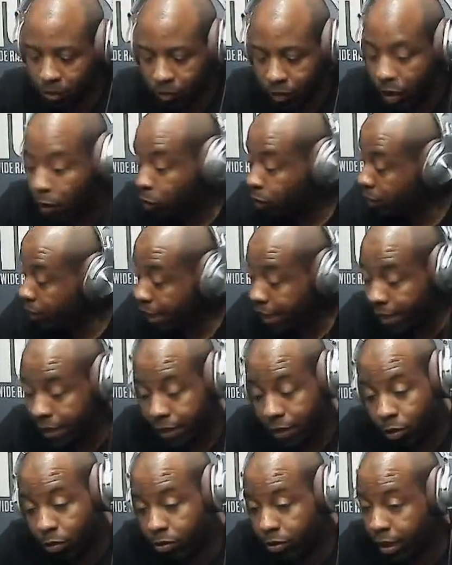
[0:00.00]
Don't
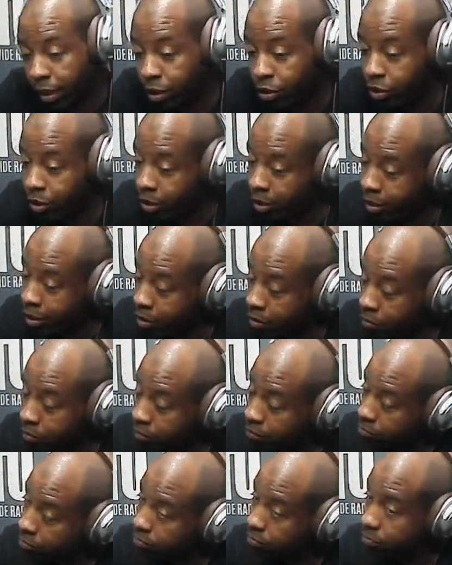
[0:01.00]
say you didn't know.
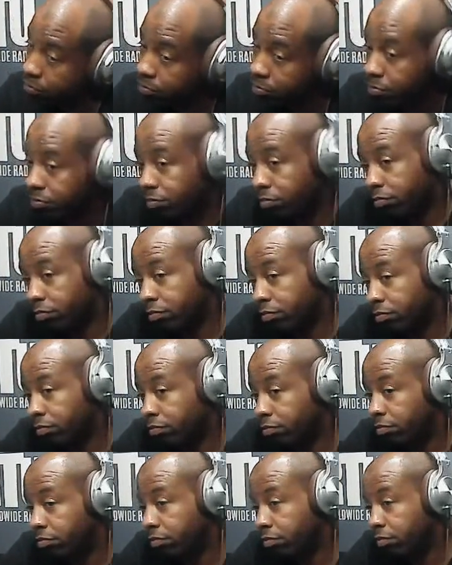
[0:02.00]

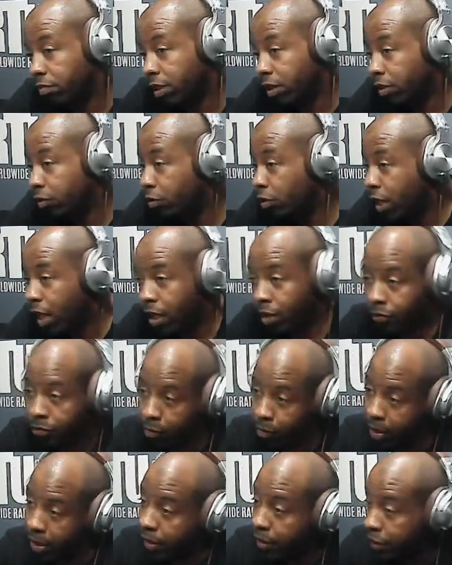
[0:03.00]
Because you got it from
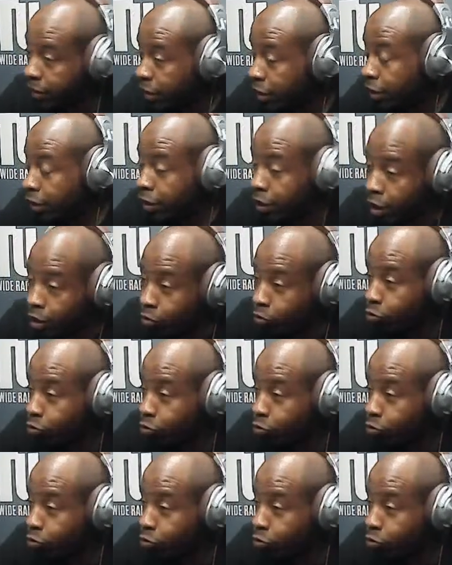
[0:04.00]
AZ in the know.